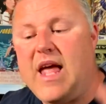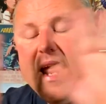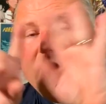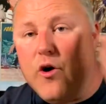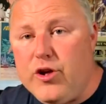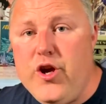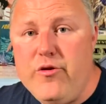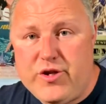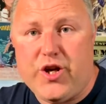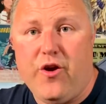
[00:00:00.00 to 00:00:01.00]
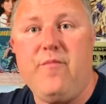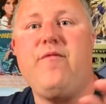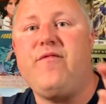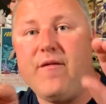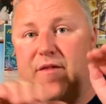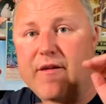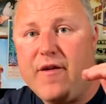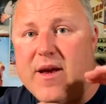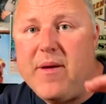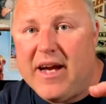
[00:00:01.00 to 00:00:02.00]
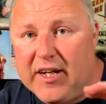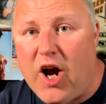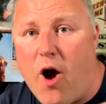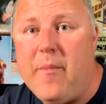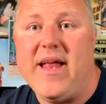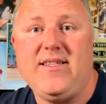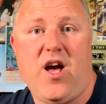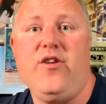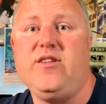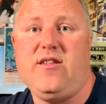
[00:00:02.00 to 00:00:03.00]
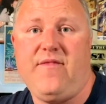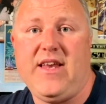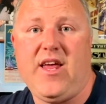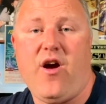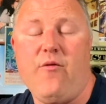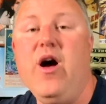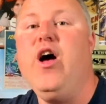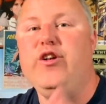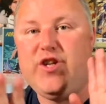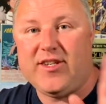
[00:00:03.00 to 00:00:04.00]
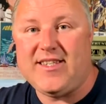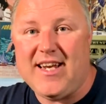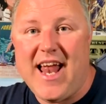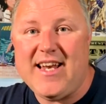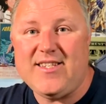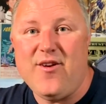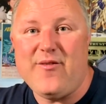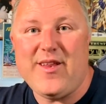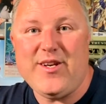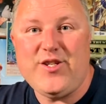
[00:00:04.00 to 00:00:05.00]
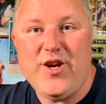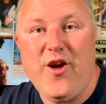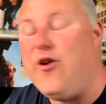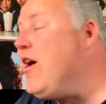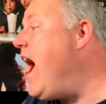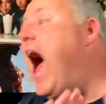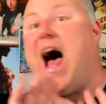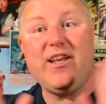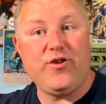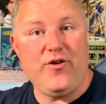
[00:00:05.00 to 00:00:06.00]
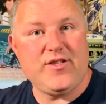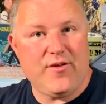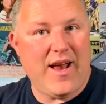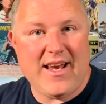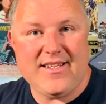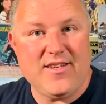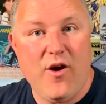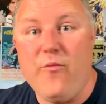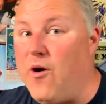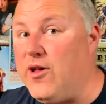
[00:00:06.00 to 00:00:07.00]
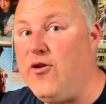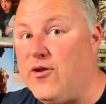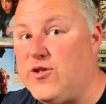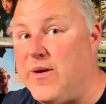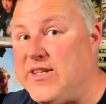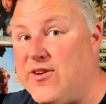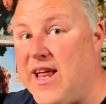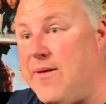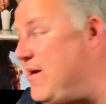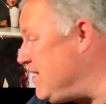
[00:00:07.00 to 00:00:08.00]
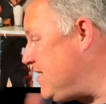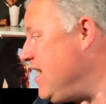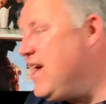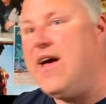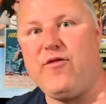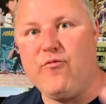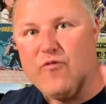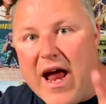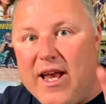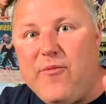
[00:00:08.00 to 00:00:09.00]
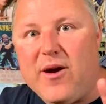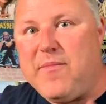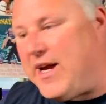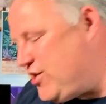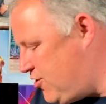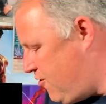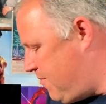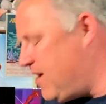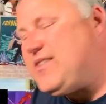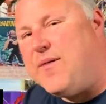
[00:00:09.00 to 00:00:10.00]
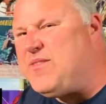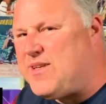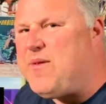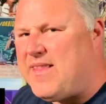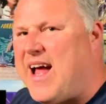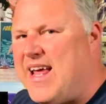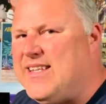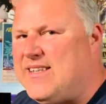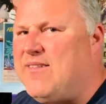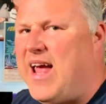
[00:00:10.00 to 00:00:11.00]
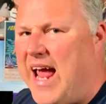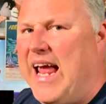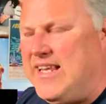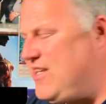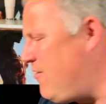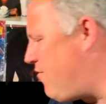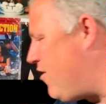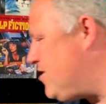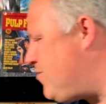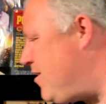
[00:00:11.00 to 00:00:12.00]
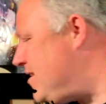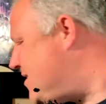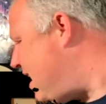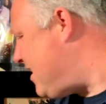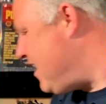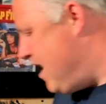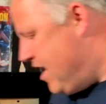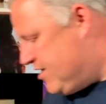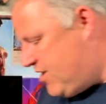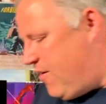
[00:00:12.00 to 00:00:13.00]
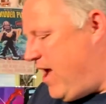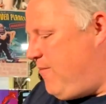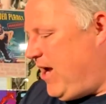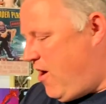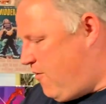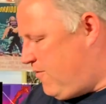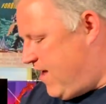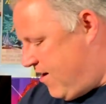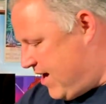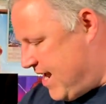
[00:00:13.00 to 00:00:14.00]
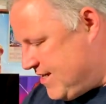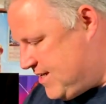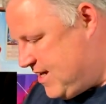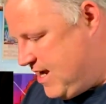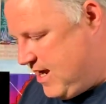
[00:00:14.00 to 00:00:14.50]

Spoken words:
YouTube. Feel free to make a comment under the video just to let us know that it's you, and also let us know what your Twitter name is if you really want to make sure, because I must admit that is easier for us to understand. So here we go. There it is.